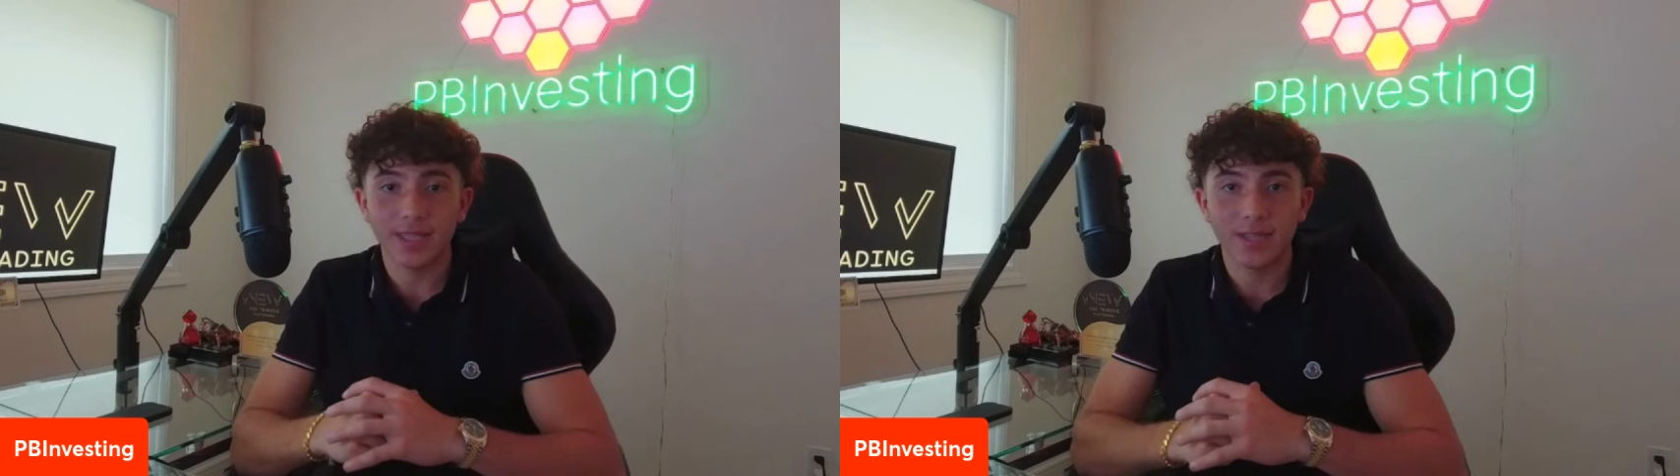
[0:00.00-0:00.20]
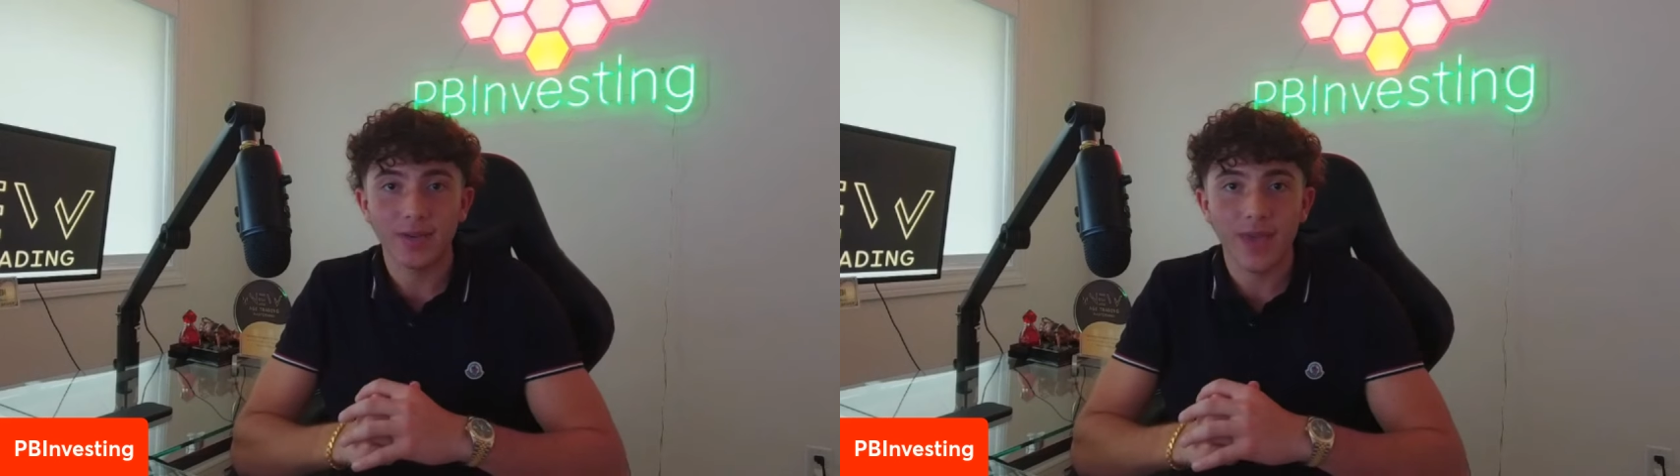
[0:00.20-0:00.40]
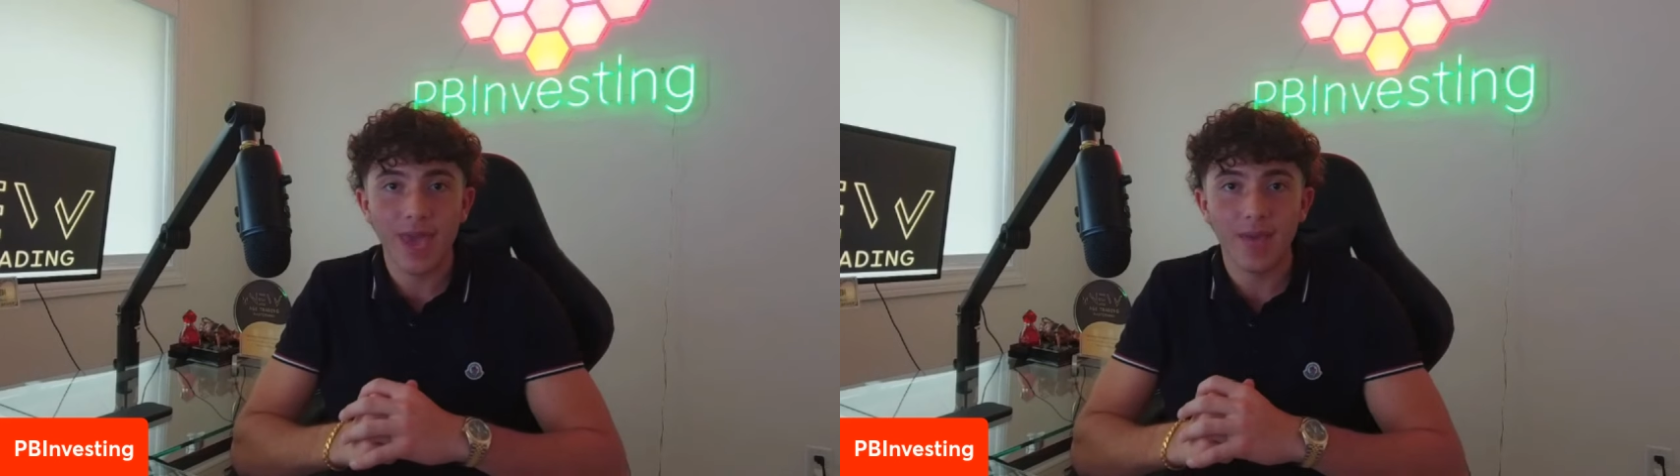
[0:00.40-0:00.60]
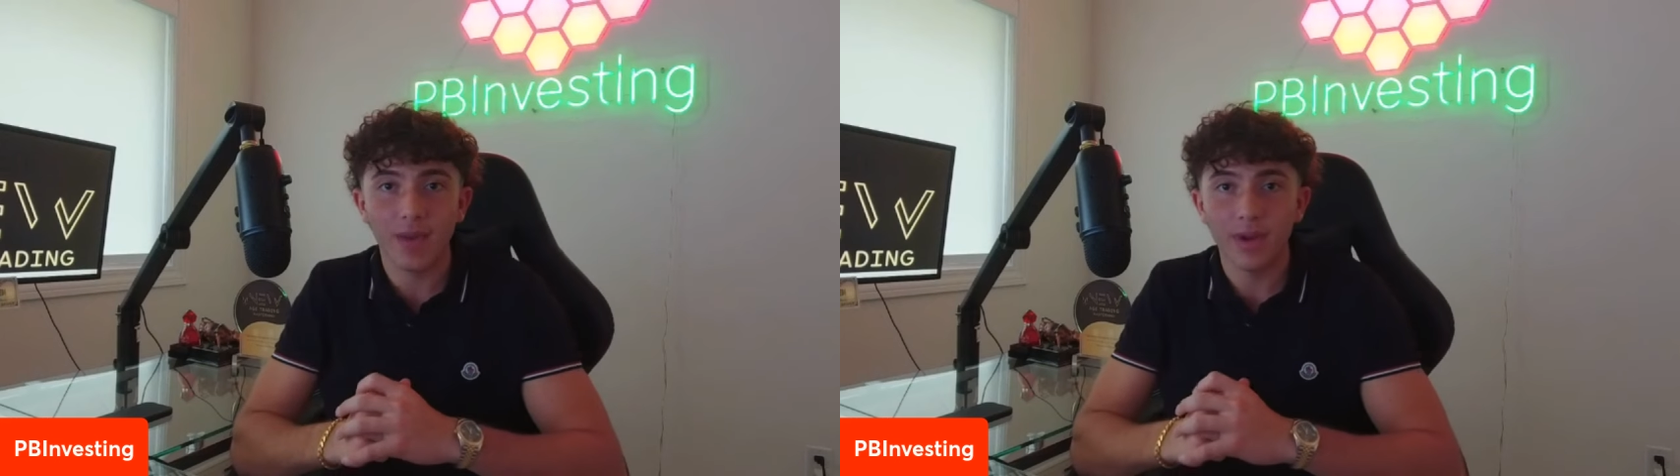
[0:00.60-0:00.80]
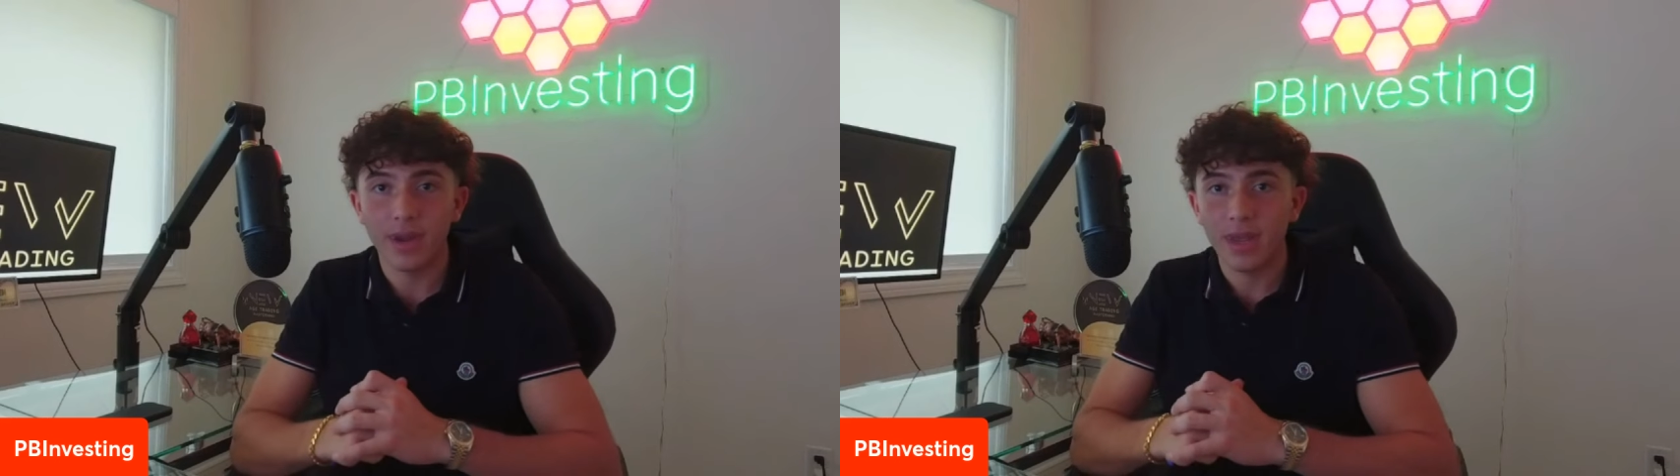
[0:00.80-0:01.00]
It's okay
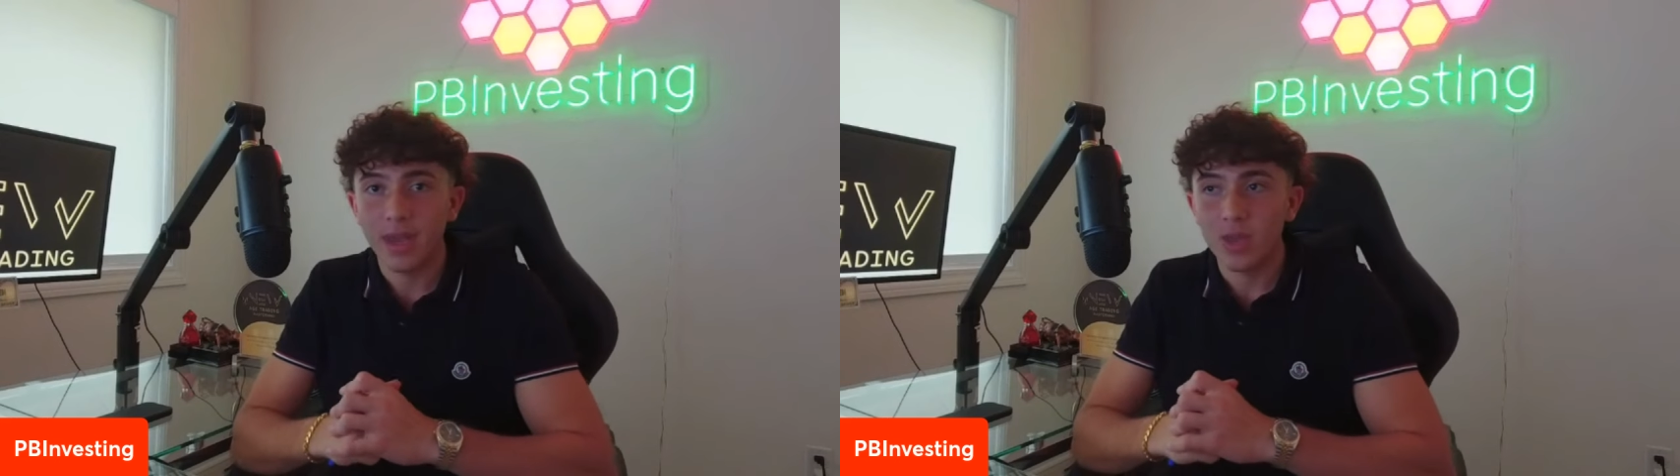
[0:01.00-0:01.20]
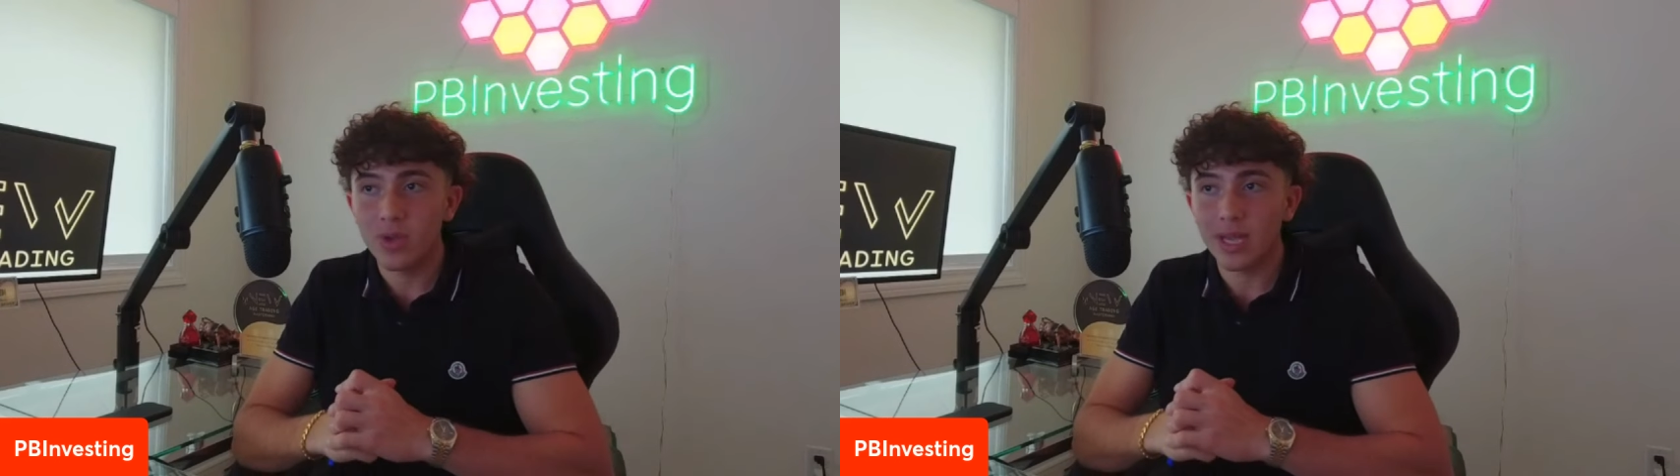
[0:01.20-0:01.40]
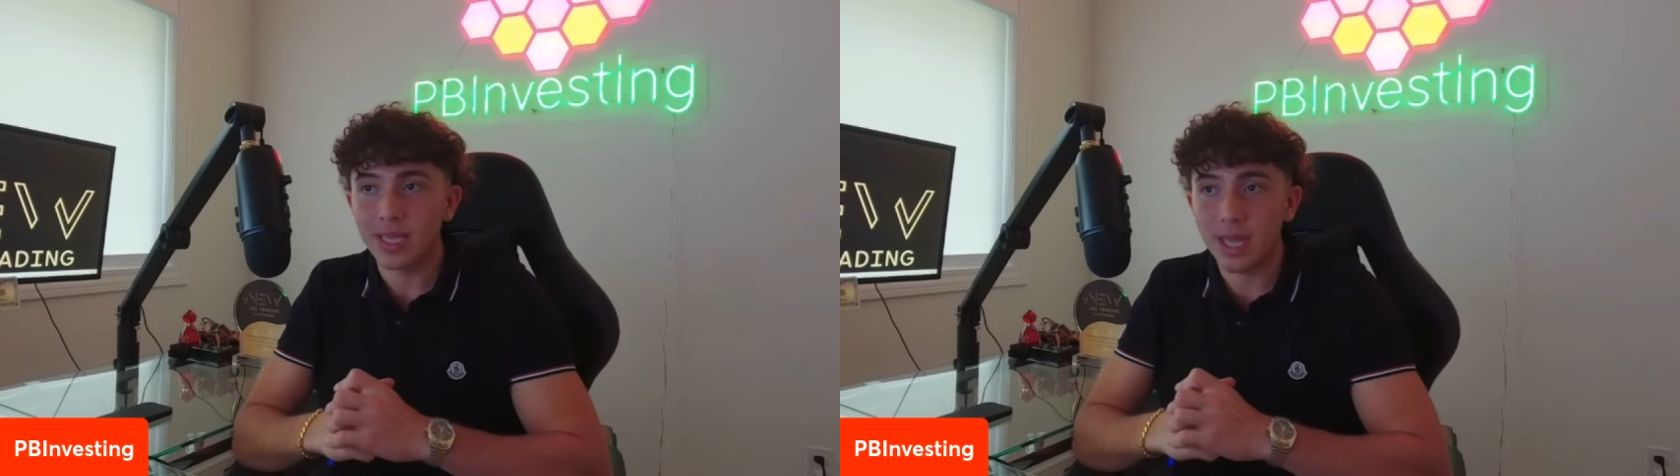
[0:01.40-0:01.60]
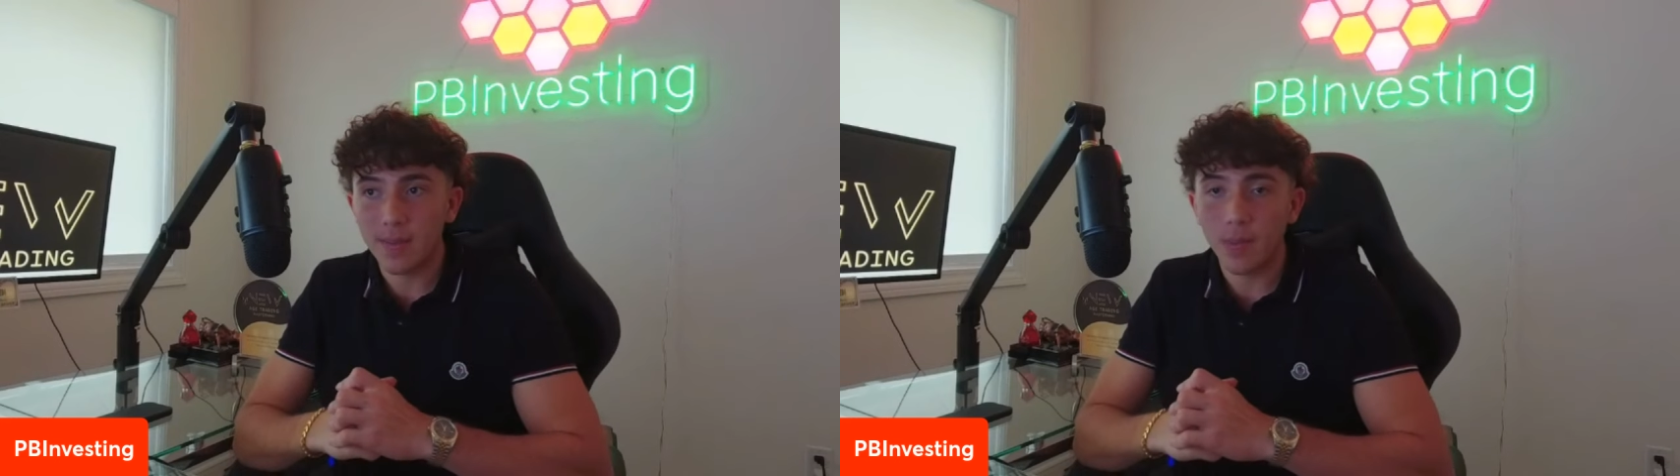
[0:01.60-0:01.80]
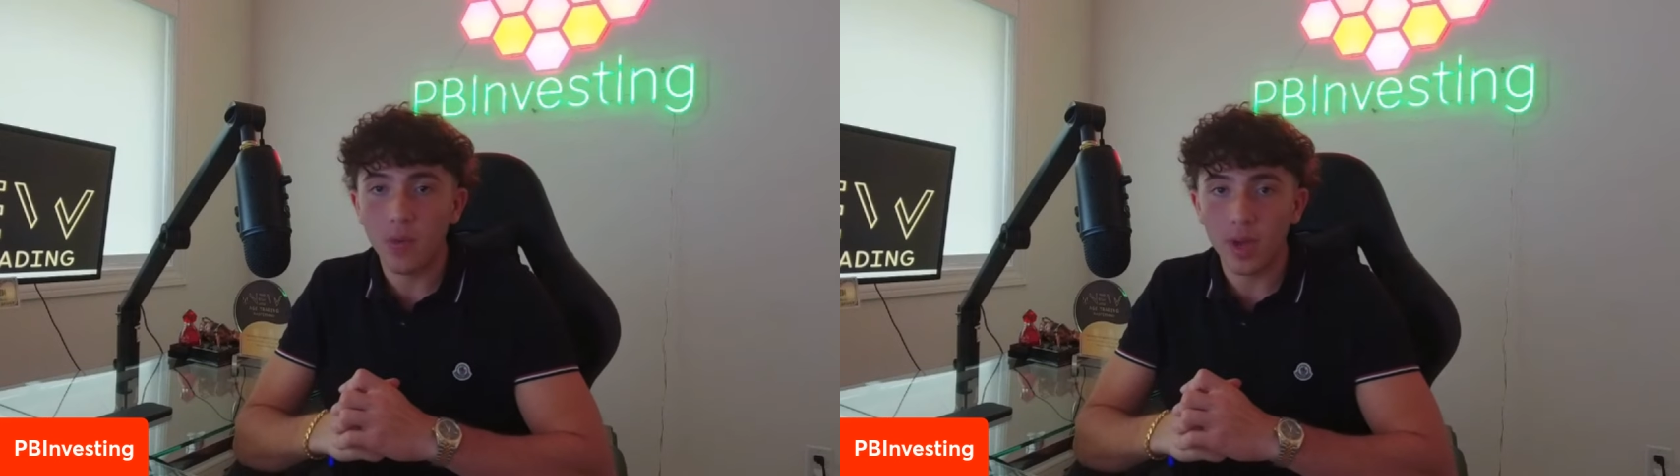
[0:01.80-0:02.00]
when you get to
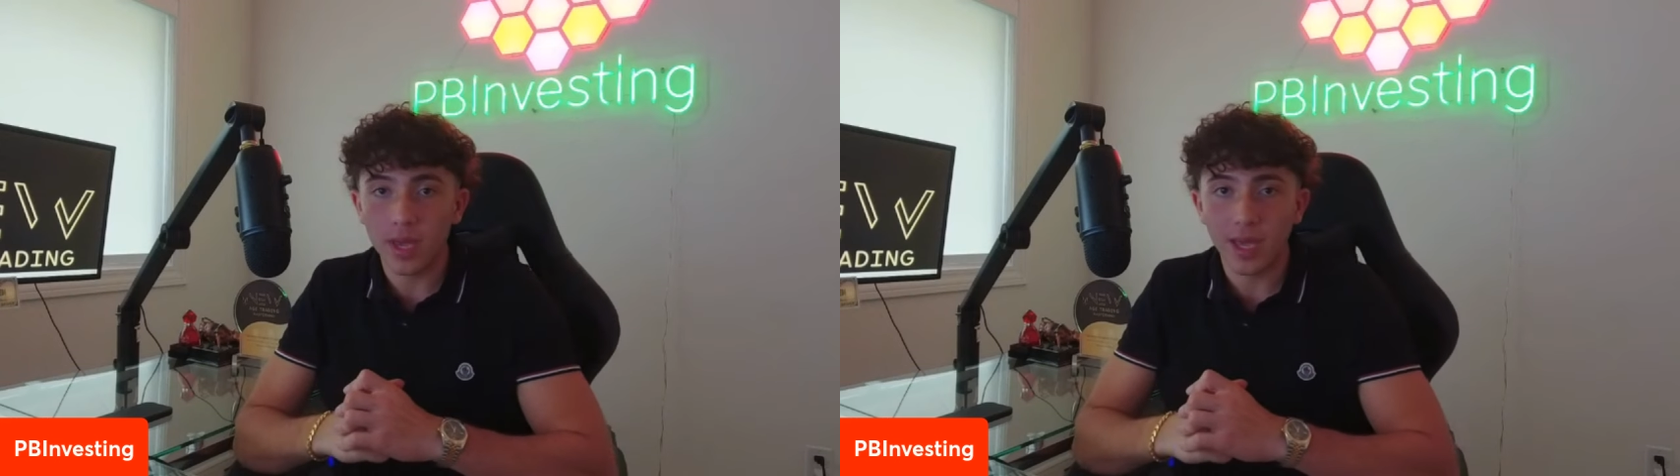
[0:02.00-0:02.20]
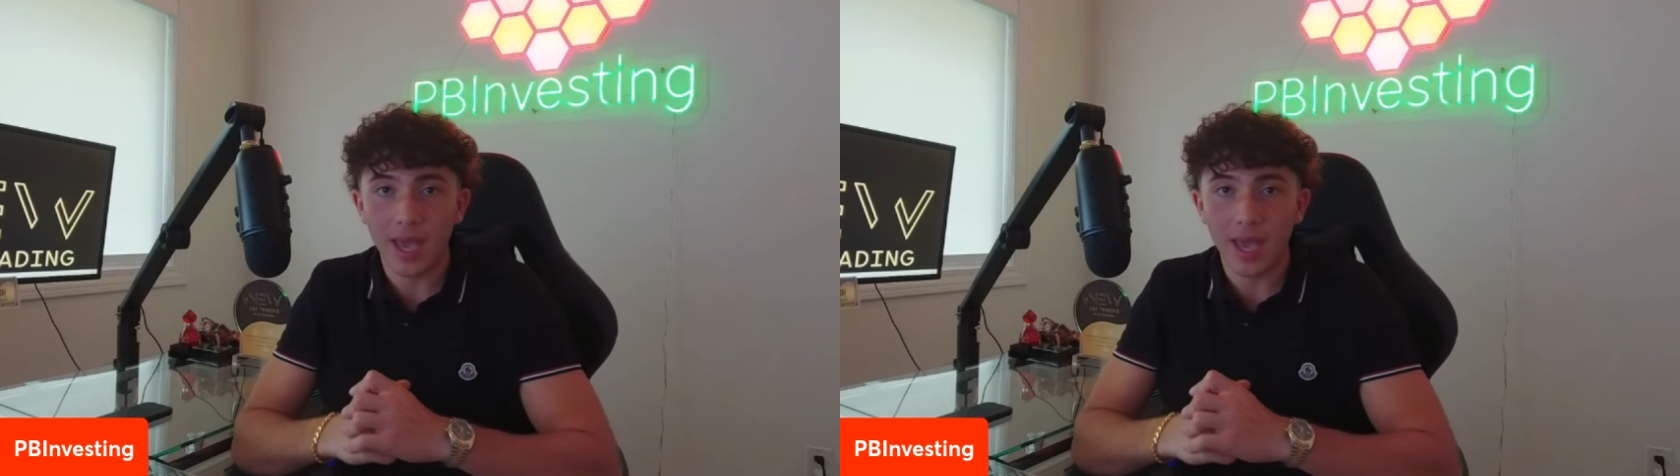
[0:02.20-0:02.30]
that point.